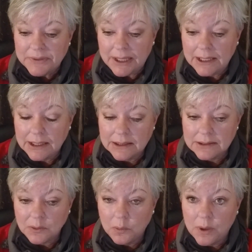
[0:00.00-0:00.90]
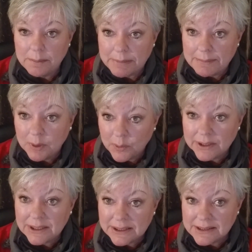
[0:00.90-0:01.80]
And what my
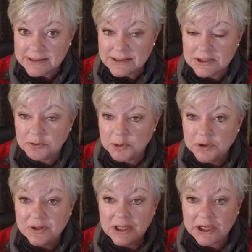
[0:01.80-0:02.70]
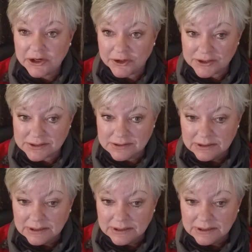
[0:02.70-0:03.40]
point is through the years,